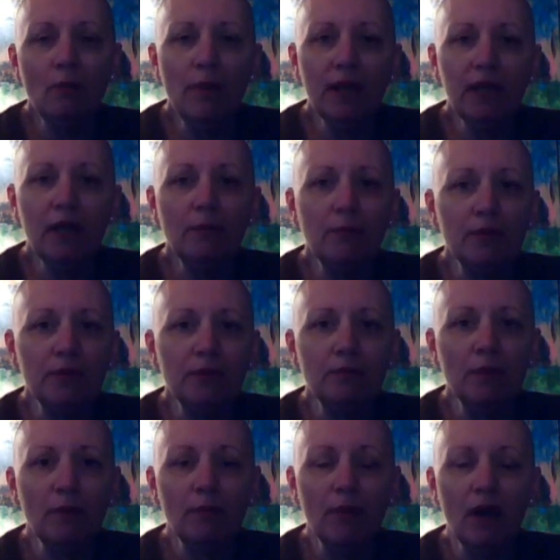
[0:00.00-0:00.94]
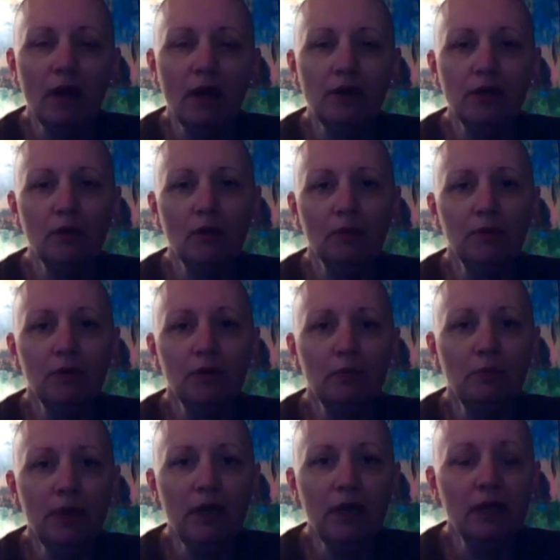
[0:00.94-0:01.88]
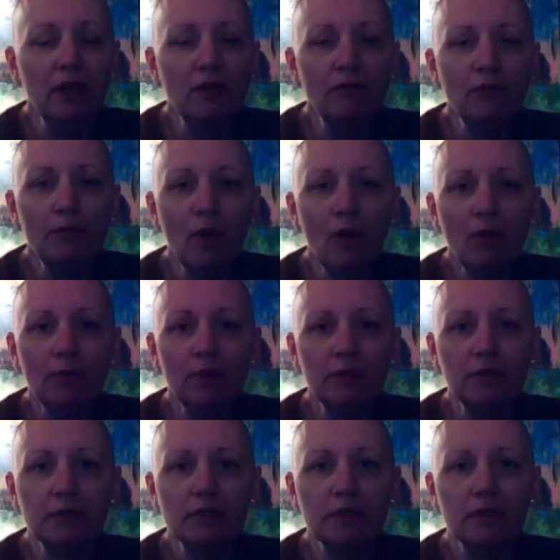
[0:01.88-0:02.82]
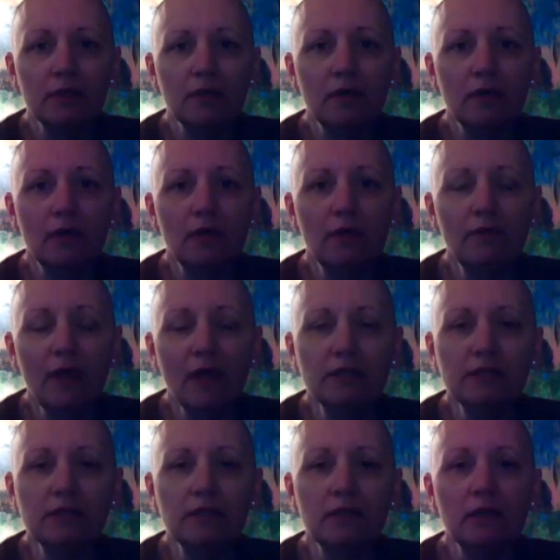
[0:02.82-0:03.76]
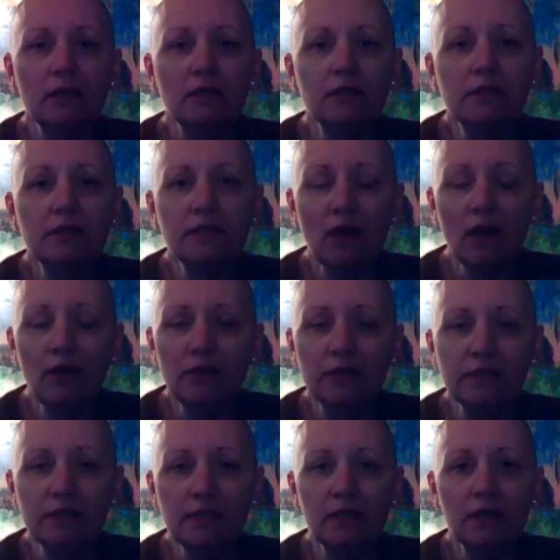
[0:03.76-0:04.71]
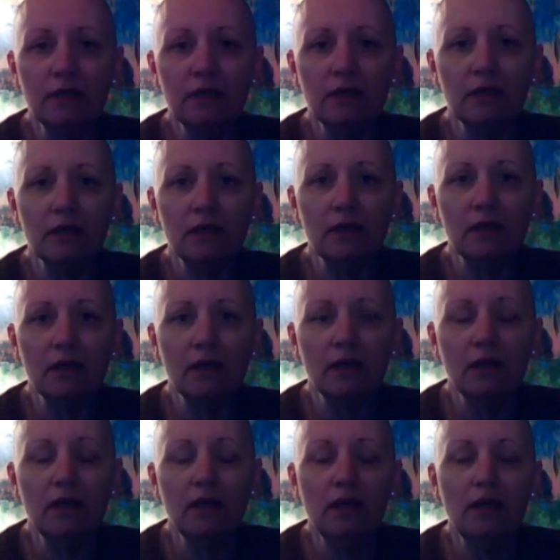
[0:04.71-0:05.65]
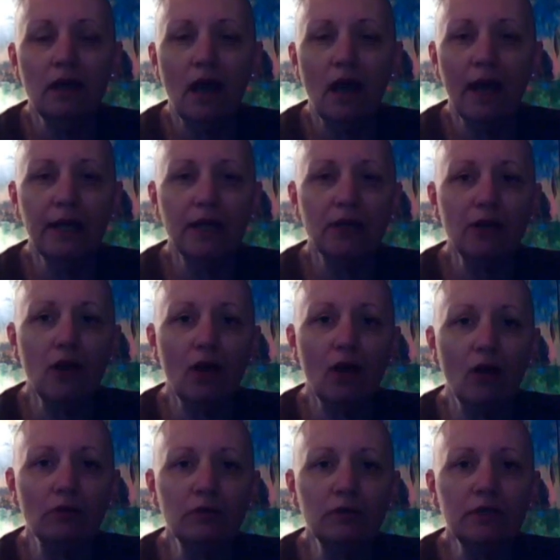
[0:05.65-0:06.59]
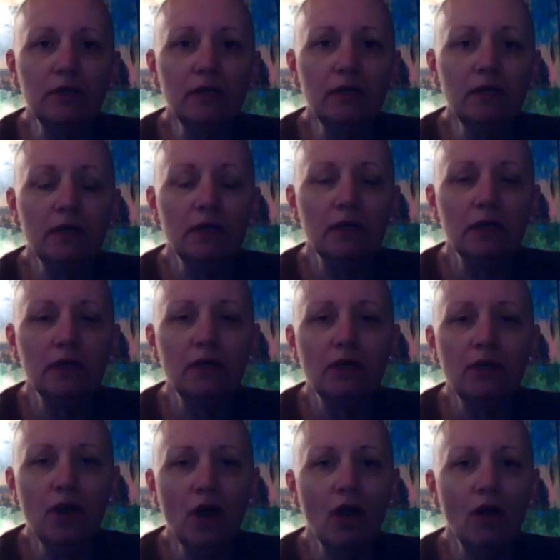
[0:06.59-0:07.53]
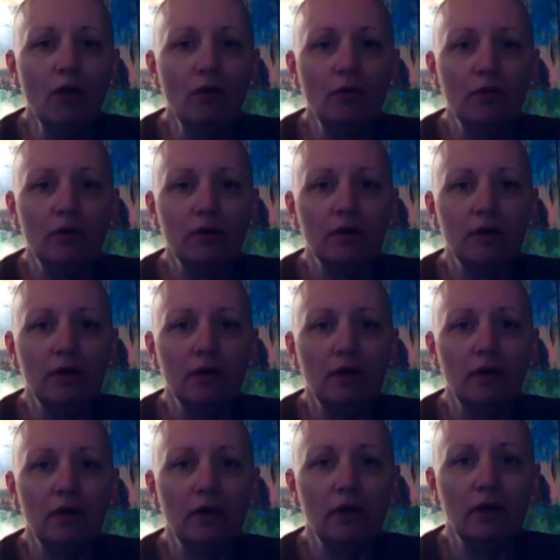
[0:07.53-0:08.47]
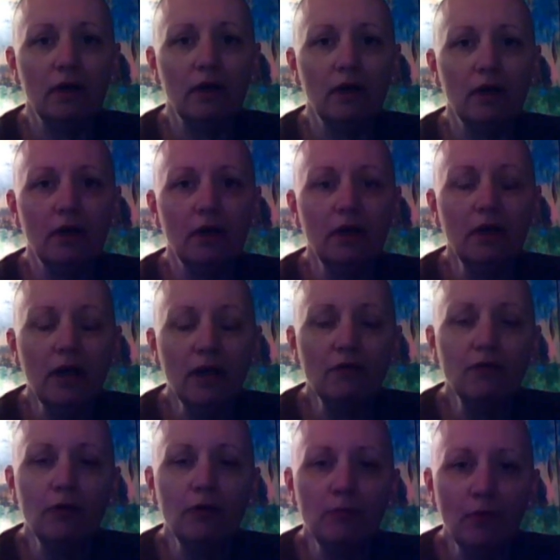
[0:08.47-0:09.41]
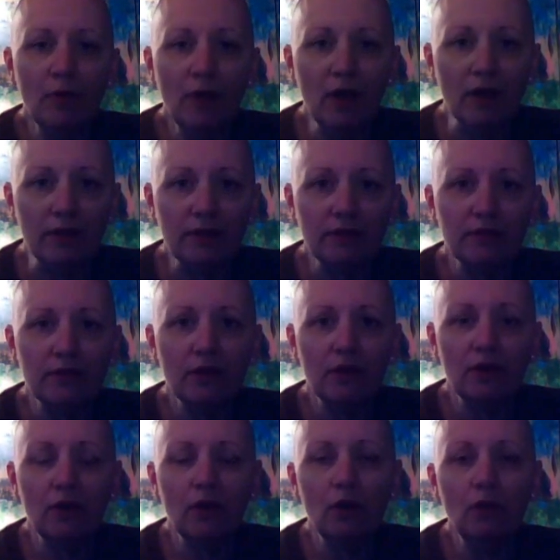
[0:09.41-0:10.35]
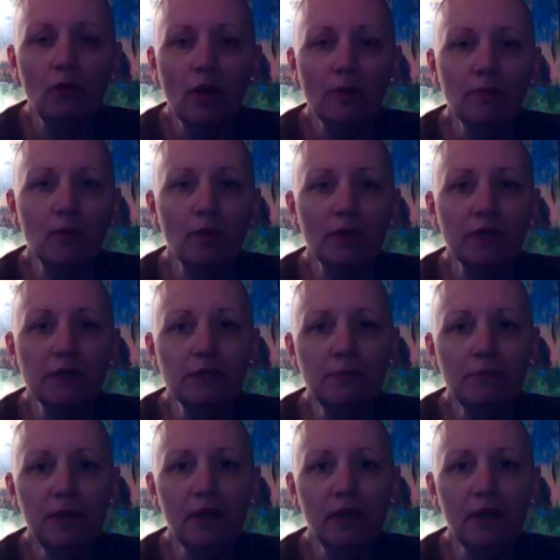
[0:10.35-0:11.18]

make up within my mind who I'm going to be in every moment. That's dishonesty. I can only know in every breath who I'm going to